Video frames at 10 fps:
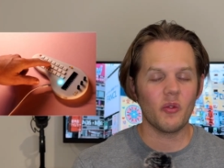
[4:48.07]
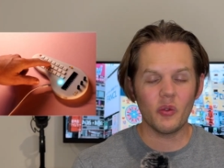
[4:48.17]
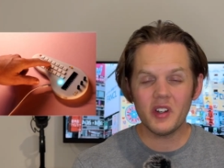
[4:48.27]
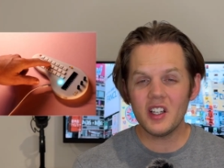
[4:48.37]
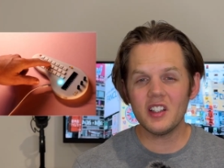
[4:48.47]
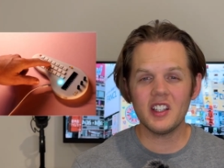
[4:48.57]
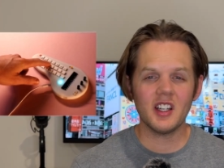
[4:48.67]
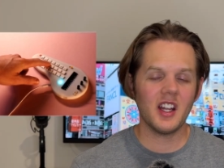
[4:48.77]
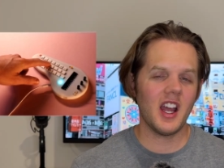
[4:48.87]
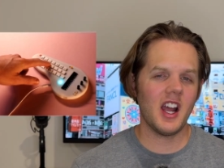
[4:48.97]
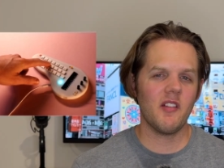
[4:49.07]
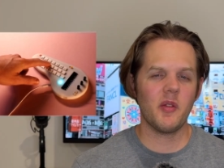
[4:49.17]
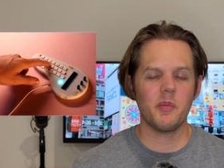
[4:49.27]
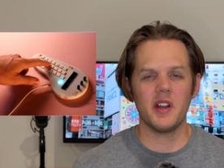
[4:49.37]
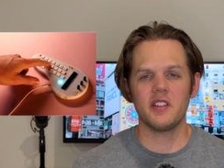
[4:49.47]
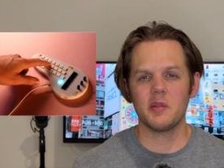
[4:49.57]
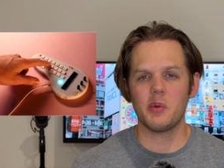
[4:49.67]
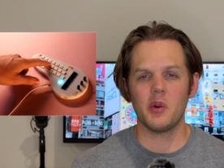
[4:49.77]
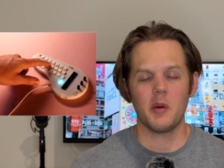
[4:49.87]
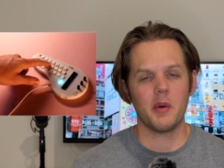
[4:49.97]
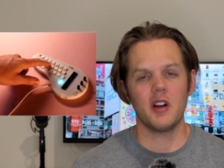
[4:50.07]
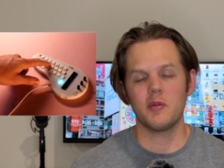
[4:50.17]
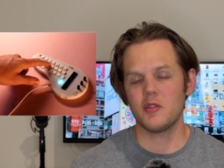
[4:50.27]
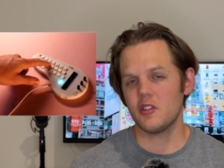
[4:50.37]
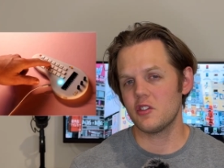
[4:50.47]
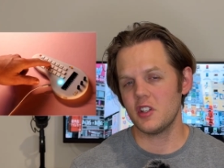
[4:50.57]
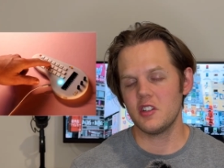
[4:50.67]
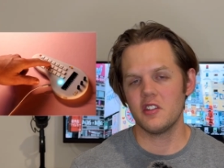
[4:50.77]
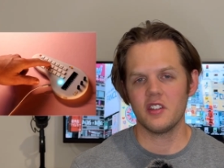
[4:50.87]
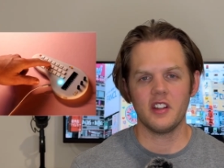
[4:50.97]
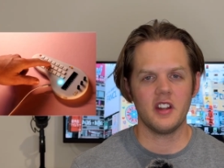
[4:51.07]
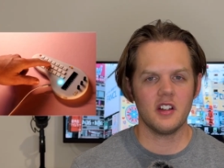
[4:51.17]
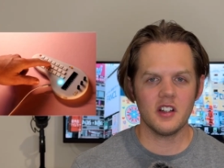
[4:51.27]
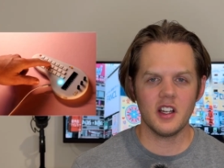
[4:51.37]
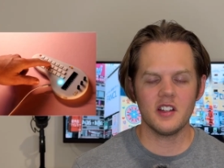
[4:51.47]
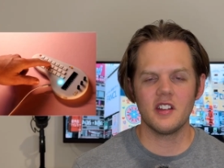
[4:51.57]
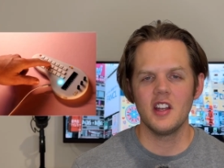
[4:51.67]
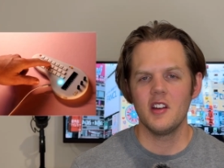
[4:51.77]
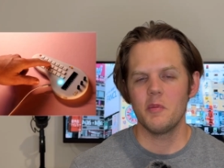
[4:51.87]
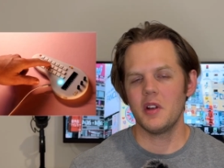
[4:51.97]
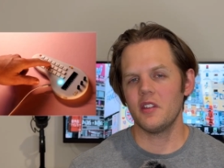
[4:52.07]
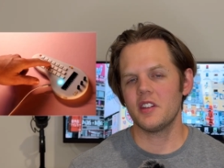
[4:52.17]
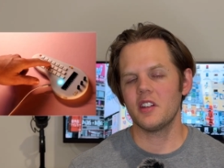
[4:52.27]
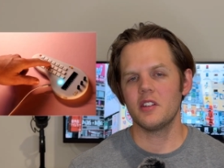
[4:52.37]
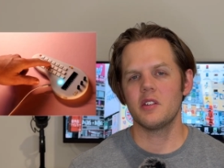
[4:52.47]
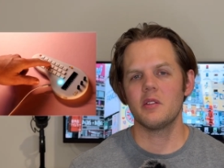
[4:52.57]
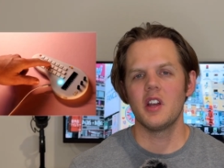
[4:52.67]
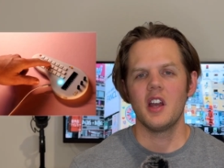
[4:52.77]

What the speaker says: really going to have the best support apart from just strangers on the internet being able to tell you